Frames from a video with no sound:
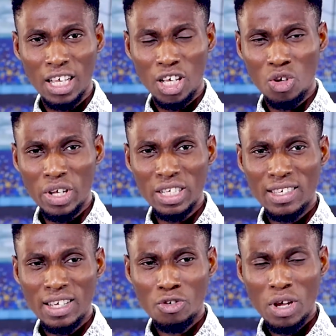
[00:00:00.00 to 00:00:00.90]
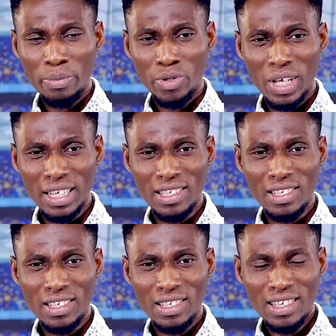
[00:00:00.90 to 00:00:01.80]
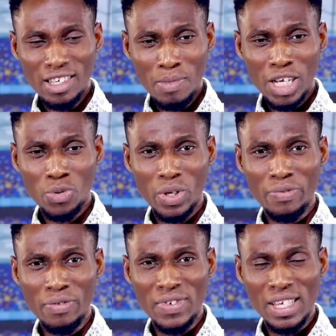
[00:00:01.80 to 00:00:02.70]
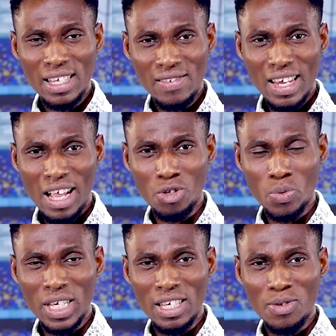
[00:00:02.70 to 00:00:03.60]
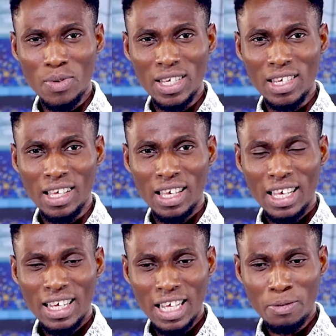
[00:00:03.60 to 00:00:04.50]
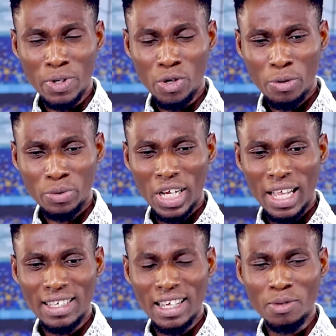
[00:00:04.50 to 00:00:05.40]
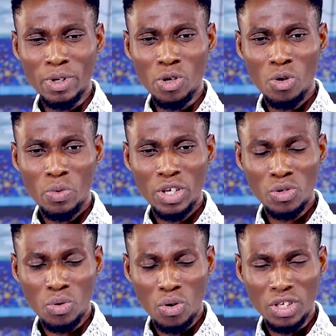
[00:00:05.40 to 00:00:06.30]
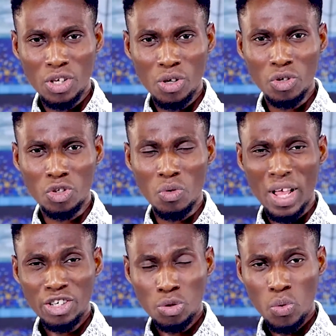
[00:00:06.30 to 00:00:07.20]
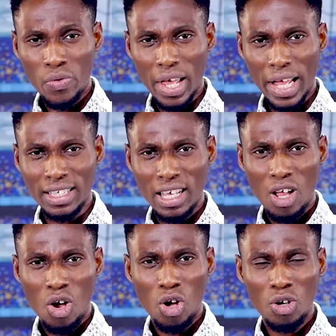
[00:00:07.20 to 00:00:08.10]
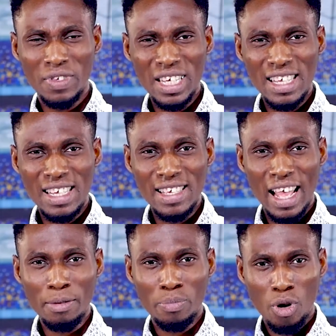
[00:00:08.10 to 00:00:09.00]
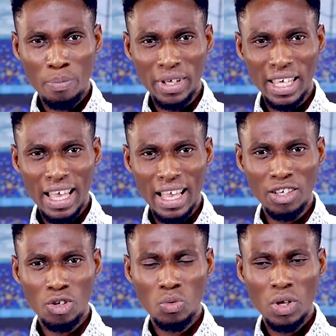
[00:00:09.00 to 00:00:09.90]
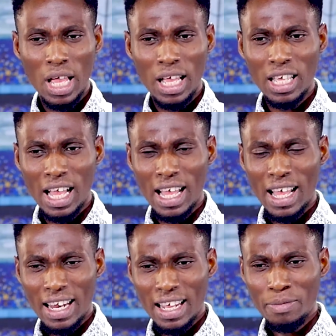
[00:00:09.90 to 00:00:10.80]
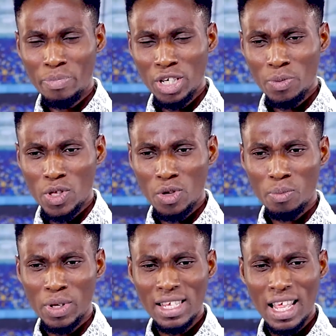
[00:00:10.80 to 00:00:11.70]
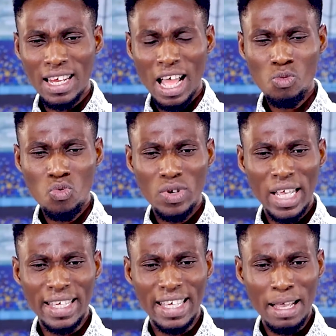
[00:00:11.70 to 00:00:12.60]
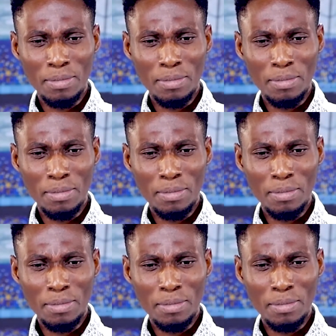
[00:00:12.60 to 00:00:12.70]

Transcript: know, it's incredible that since March 2015 till now, 2020, there's been no checks, there's been no way to continue or to ensure that all of these things are in proper care, you know. And it brings me to the place that how would a game